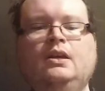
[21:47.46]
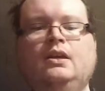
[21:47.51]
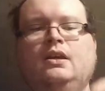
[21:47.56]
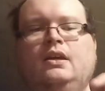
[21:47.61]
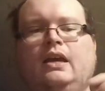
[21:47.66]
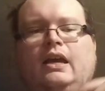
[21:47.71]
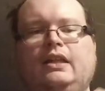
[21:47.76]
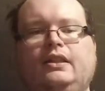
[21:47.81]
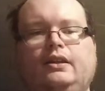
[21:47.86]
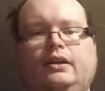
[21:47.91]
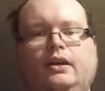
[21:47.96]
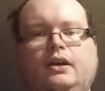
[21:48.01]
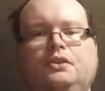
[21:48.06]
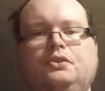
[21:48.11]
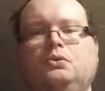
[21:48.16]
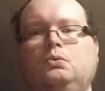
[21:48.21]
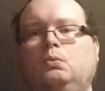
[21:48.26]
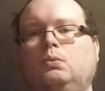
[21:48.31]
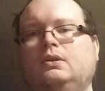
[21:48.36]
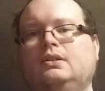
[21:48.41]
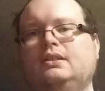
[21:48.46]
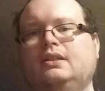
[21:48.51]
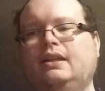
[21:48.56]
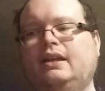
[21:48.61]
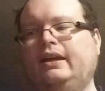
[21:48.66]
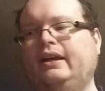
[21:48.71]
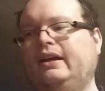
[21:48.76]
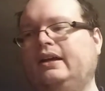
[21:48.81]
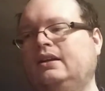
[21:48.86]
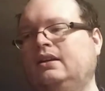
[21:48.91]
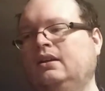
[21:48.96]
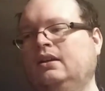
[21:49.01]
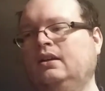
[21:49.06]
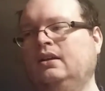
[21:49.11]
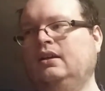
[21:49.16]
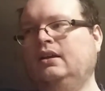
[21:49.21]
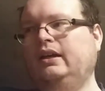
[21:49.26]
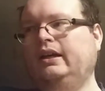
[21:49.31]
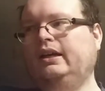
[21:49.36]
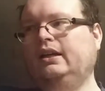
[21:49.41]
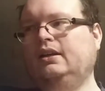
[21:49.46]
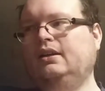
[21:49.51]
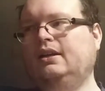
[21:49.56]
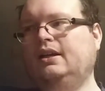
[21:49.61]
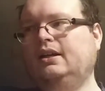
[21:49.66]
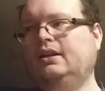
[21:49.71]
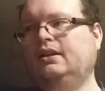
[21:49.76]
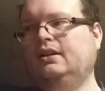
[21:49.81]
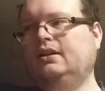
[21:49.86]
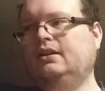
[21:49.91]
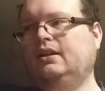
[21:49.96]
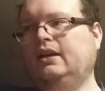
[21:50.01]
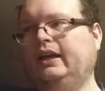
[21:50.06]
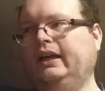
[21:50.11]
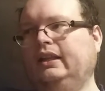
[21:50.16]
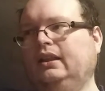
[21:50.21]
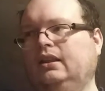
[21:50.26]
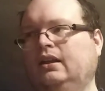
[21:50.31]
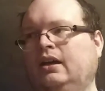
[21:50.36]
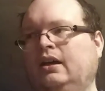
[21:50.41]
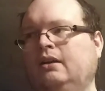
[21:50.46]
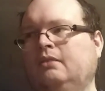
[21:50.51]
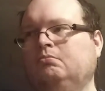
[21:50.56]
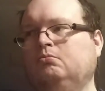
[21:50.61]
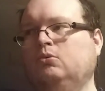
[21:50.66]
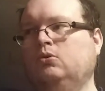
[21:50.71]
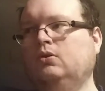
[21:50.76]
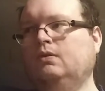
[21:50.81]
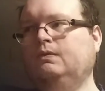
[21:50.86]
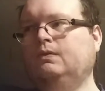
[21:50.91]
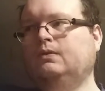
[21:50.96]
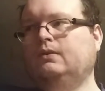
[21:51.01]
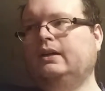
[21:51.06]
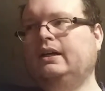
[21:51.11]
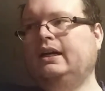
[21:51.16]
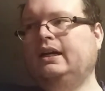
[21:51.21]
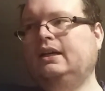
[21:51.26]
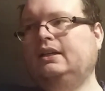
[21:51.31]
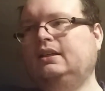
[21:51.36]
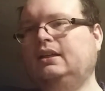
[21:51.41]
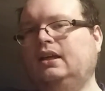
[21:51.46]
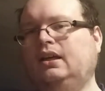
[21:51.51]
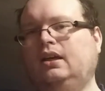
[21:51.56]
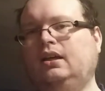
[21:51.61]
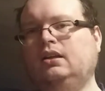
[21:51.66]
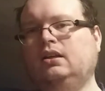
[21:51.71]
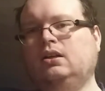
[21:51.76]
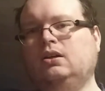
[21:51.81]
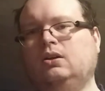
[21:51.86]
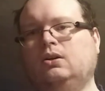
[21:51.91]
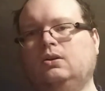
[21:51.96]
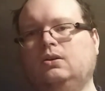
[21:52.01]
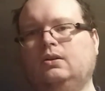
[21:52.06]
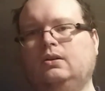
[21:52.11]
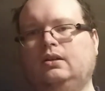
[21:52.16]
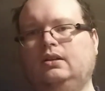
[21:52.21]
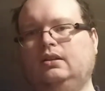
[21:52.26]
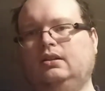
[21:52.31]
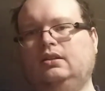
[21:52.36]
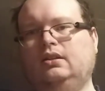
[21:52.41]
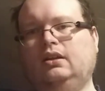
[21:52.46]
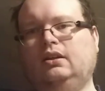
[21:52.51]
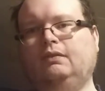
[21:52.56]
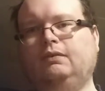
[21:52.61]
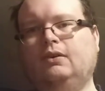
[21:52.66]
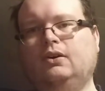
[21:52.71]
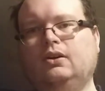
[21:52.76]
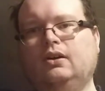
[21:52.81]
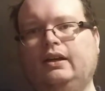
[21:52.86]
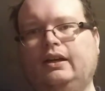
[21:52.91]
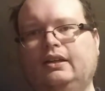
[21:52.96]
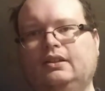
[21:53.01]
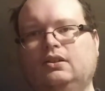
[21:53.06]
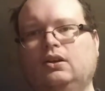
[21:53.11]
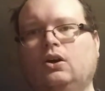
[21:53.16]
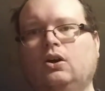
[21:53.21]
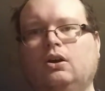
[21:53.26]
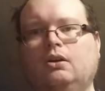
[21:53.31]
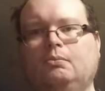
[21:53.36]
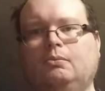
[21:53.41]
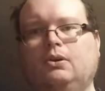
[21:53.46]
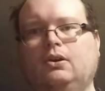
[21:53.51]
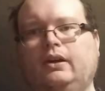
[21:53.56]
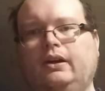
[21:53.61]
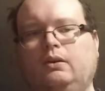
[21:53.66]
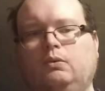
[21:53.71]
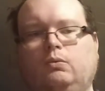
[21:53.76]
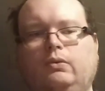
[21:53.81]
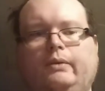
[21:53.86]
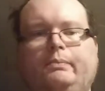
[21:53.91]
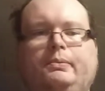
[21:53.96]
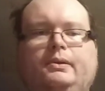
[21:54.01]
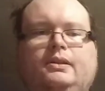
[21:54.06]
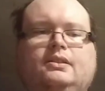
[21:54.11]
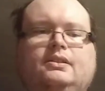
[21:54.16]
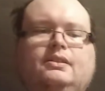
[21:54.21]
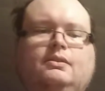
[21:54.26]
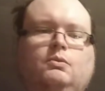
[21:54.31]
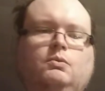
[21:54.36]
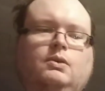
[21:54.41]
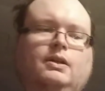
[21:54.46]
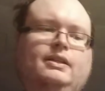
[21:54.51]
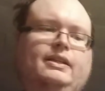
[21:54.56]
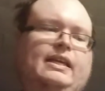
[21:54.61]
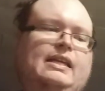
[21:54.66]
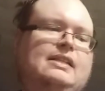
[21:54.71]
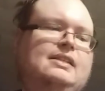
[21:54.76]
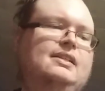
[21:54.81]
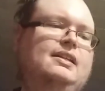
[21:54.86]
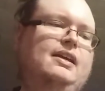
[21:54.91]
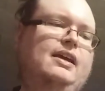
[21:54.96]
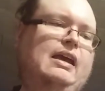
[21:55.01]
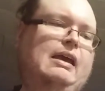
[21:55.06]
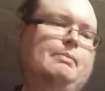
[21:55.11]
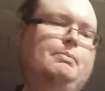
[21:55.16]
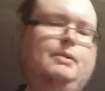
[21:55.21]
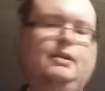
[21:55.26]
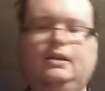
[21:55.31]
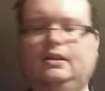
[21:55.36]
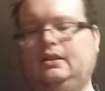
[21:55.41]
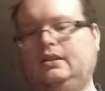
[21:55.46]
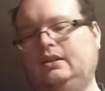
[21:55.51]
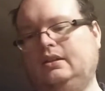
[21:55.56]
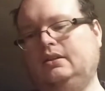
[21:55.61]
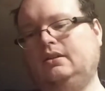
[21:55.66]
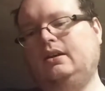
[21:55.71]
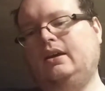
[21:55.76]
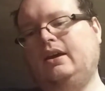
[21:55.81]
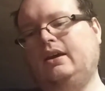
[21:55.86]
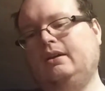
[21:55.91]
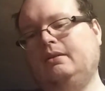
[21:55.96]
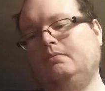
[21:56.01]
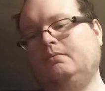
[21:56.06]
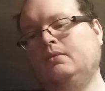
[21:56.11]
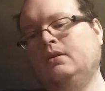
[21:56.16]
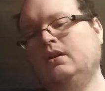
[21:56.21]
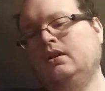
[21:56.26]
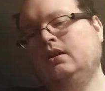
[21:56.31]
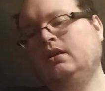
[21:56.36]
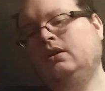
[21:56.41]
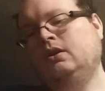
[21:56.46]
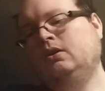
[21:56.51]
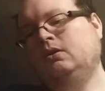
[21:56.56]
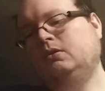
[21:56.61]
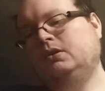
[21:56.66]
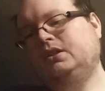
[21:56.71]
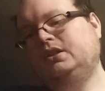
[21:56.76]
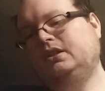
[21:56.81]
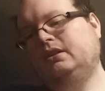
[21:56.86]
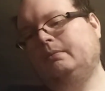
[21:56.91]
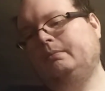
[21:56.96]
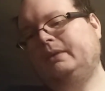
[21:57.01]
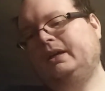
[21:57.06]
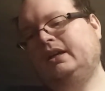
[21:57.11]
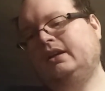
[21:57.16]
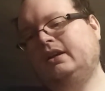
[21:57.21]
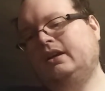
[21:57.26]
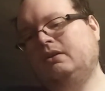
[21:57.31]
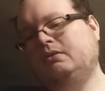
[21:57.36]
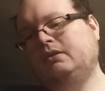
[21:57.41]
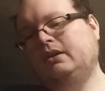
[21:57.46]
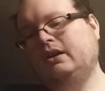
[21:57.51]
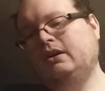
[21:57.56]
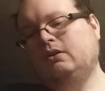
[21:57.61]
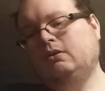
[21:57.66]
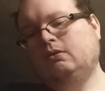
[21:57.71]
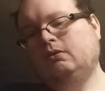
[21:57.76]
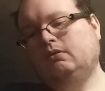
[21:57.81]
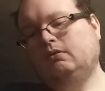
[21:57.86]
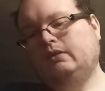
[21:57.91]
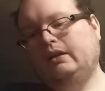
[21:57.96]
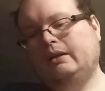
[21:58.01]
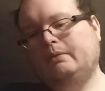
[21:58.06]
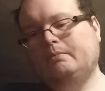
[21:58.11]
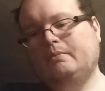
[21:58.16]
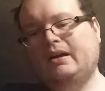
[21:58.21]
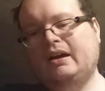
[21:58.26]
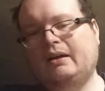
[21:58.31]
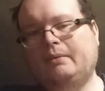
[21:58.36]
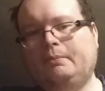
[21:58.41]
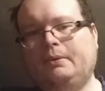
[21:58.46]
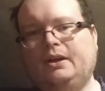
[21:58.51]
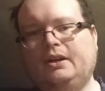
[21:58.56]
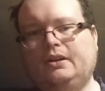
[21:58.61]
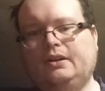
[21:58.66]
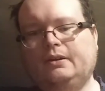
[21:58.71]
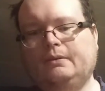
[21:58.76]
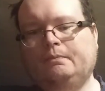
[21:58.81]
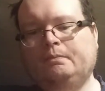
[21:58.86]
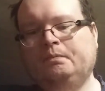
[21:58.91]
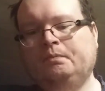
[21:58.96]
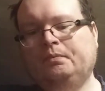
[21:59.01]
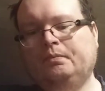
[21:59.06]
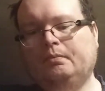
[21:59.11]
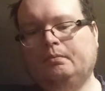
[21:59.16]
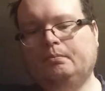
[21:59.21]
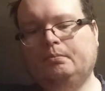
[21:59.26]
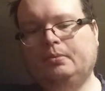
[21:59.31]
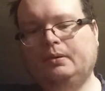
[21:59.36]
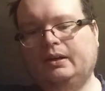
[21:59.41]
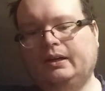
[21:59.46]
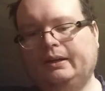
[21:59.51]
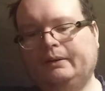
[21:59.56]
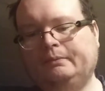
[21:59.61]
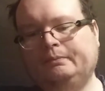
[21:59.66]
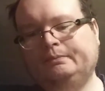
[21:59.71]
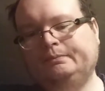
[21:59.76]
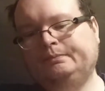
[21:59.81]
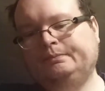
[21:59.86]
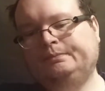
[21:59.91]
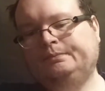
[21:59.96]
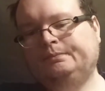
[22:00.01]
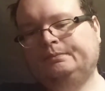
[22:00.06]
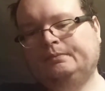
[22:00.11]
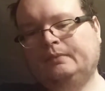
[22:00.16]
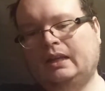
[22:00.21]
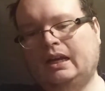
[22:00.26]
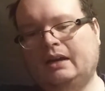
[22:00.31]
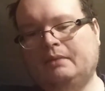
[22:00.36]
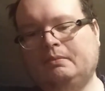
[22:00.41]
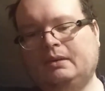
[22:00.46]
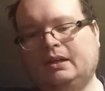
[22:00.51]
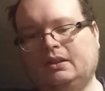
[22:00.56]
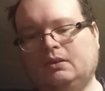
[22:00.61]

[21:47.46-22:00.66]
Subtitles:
And the other was that it needed a lot more variety in cards as far as armor and weapons. What tends to happen in this game, which is a big no-no in my opinion, but I'm not the